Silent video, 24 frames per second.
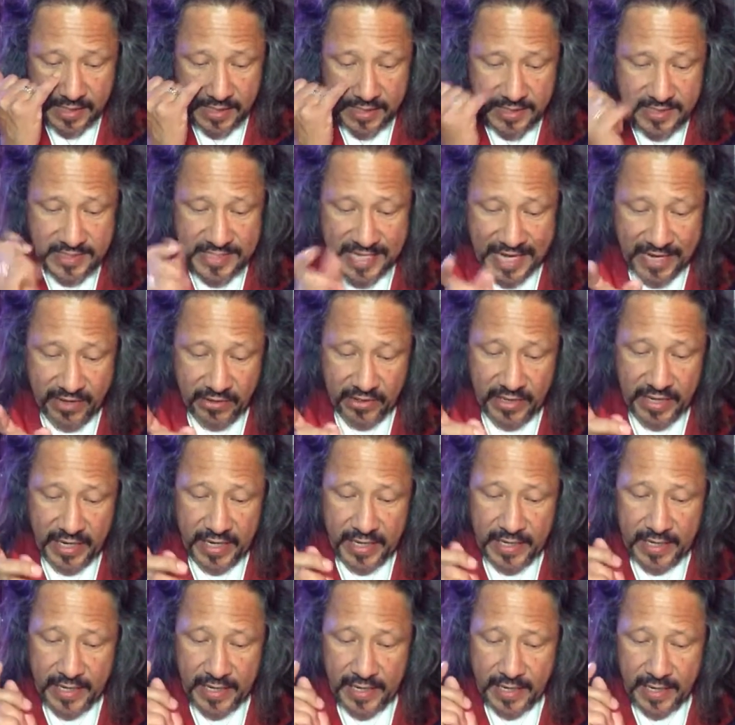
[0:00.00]

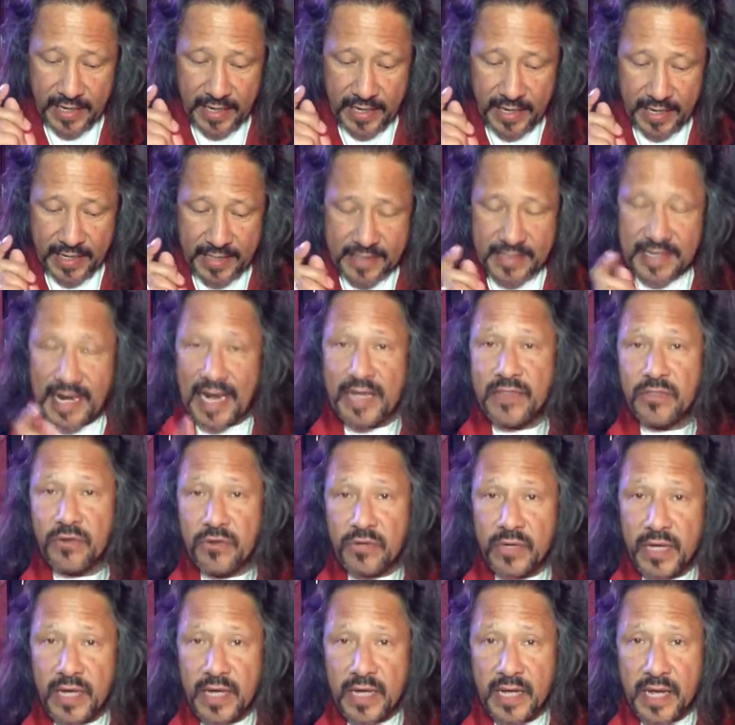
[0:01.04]
Saturday,
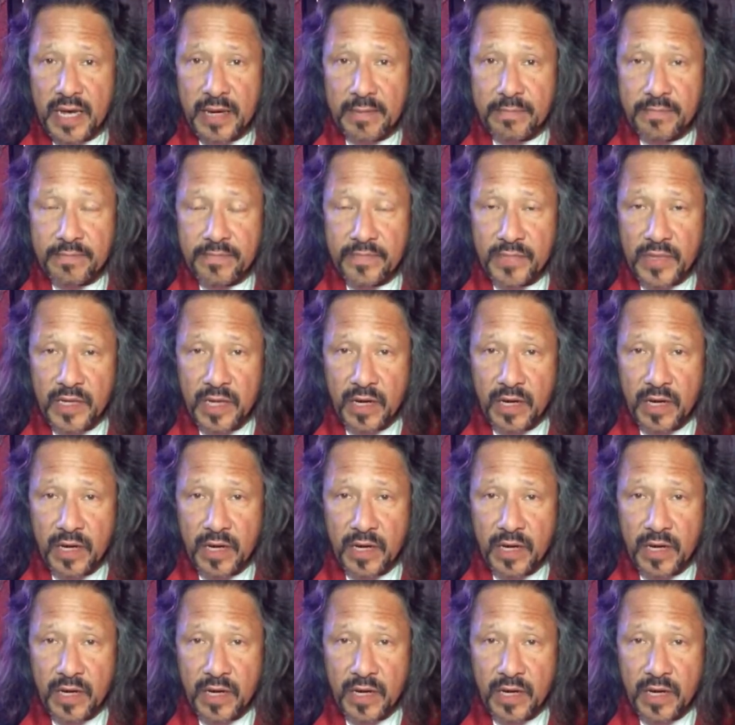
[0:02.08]
9:30 a.m.